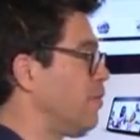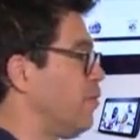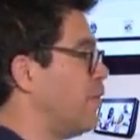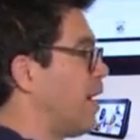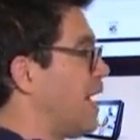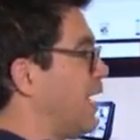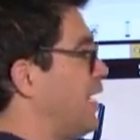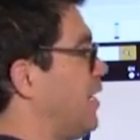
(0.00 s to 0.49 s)

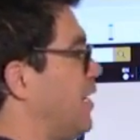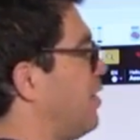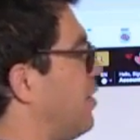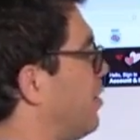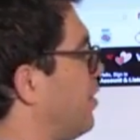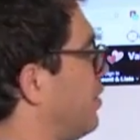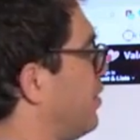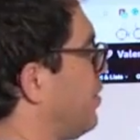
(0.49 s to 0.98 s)
right
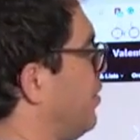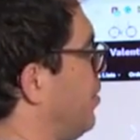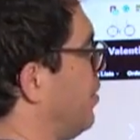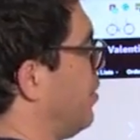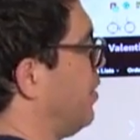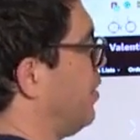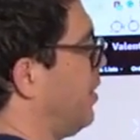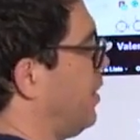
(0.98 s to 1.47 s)
here
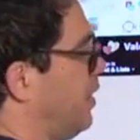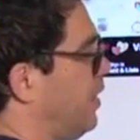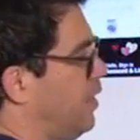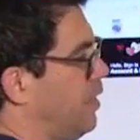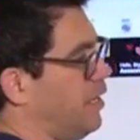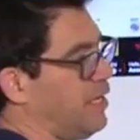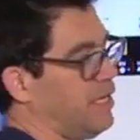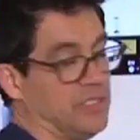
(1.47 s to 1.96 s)

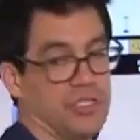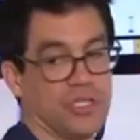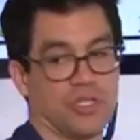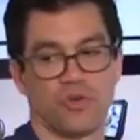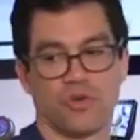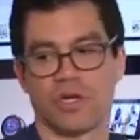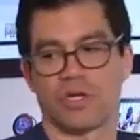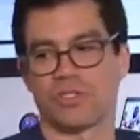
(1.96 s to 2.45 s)
is the
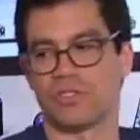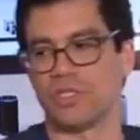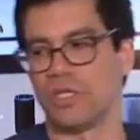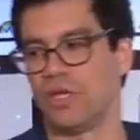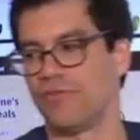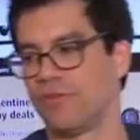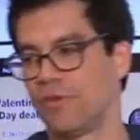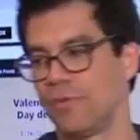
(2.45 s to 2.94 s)
crux
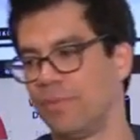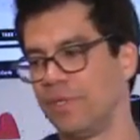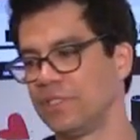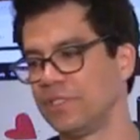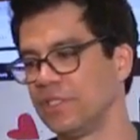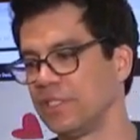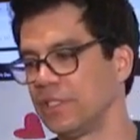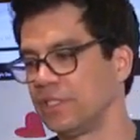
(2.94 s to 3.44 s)
of your
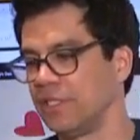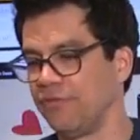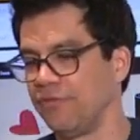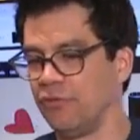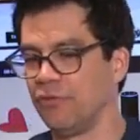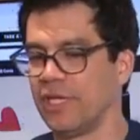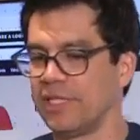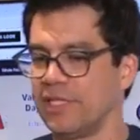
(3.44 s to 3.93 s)
business.
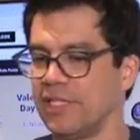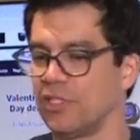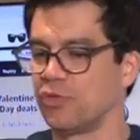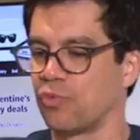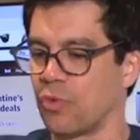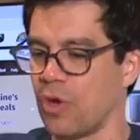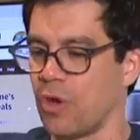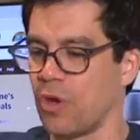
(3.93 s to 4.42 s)
If you get
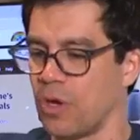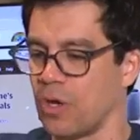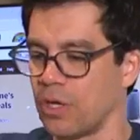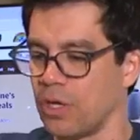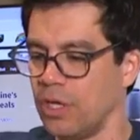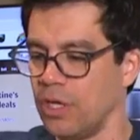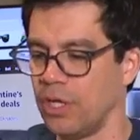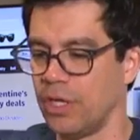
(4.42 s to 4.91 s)
this
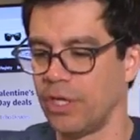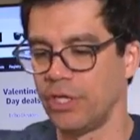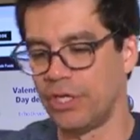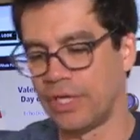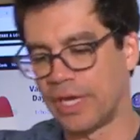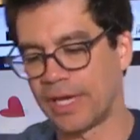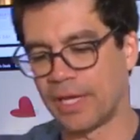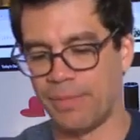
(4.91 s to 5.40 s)
wrong,
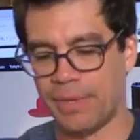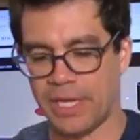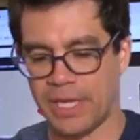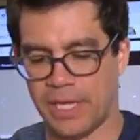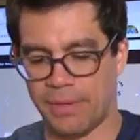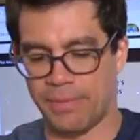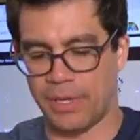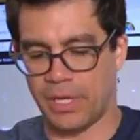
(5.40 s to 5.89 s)
you're not going to
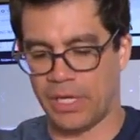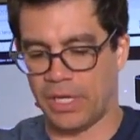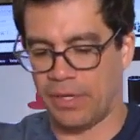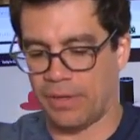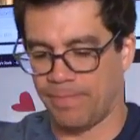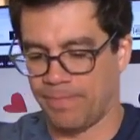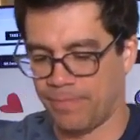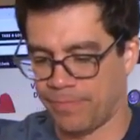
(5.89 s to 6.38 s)
make any
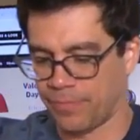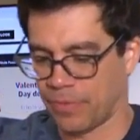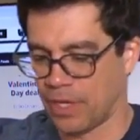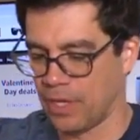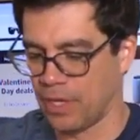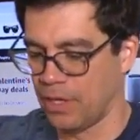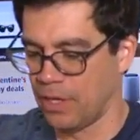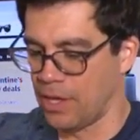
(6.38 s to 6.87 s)
money.
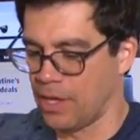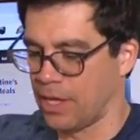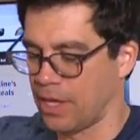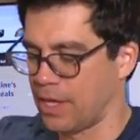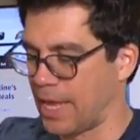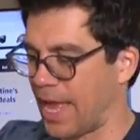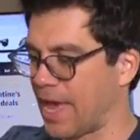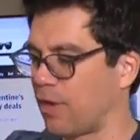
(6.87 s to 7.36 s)

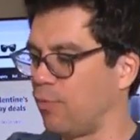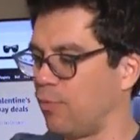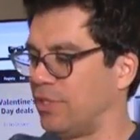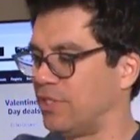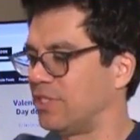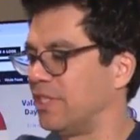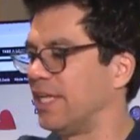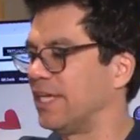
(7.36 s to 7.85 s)
How do
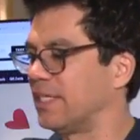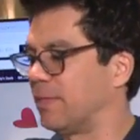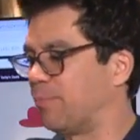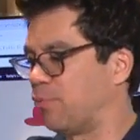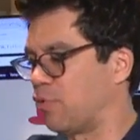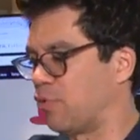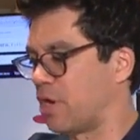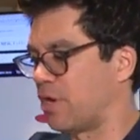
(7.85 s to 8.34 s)
we select a
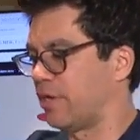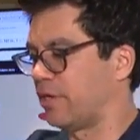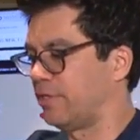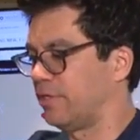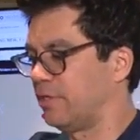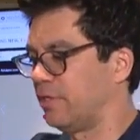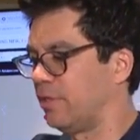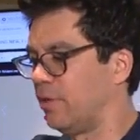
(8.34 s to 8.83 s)

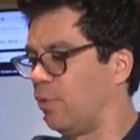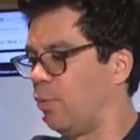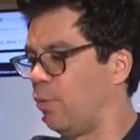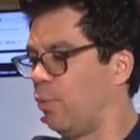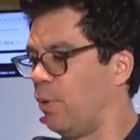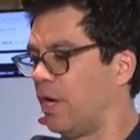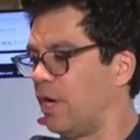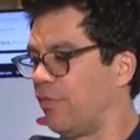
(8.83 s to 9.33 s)
product?
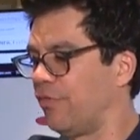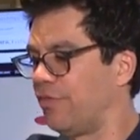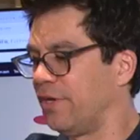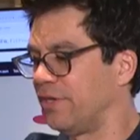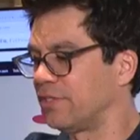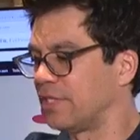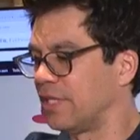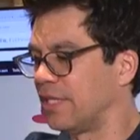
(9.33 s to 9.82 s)
Well,
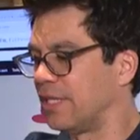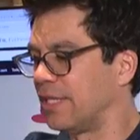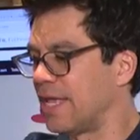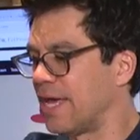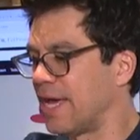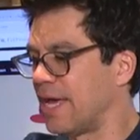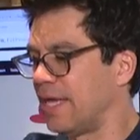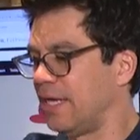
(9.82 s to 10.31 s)
there's a
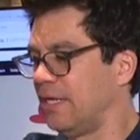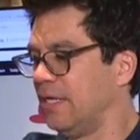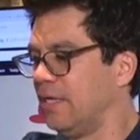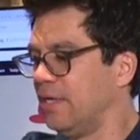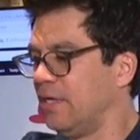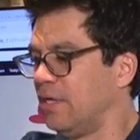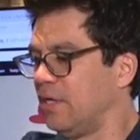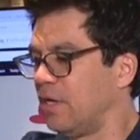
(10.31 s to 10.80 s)
lot
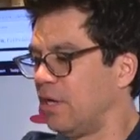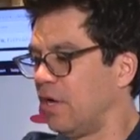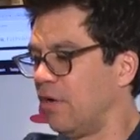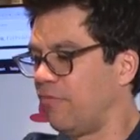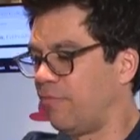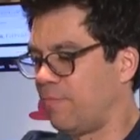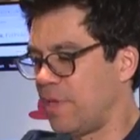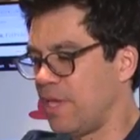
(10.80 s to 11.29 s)

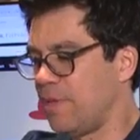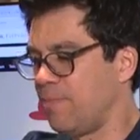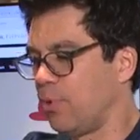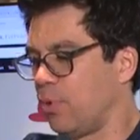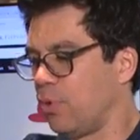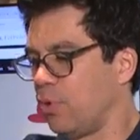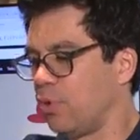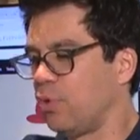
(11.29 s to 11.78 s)
of
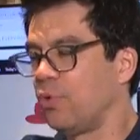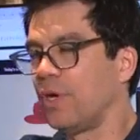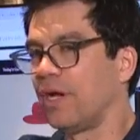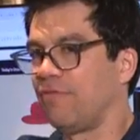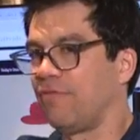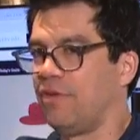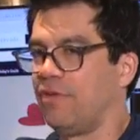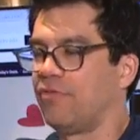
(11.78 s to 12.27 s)
people who
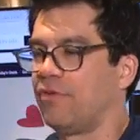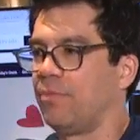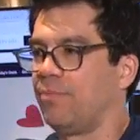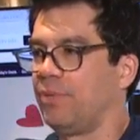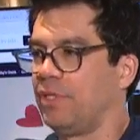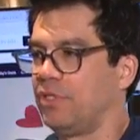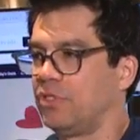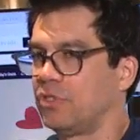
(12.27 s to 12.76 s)
have different
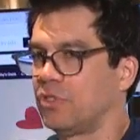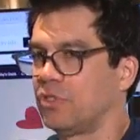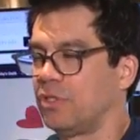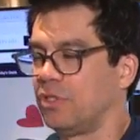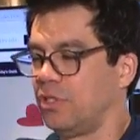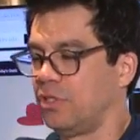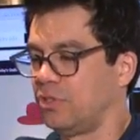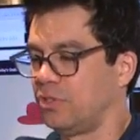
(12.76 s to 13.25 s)
opinions
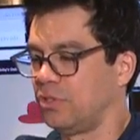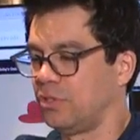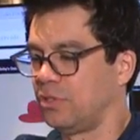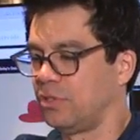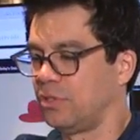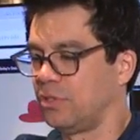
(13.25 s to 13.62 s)
on this.